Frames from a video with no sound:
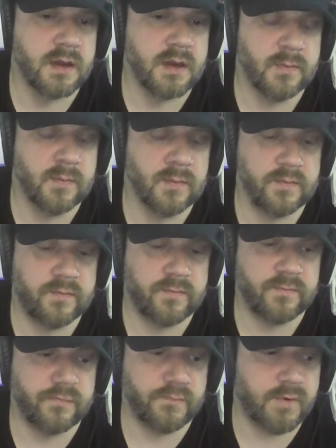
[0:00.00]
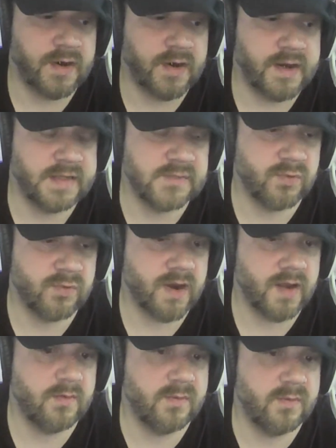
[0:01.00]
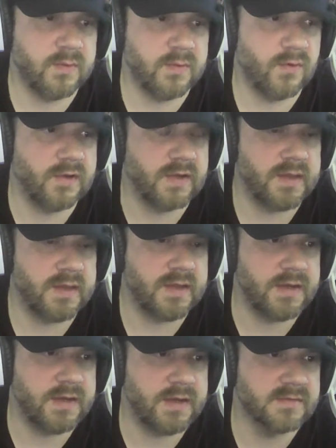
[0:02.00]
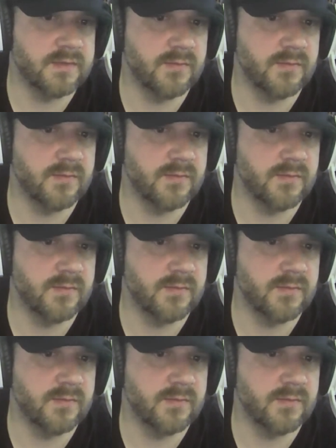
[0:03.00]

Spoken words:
Frank is probably working that out somewhere.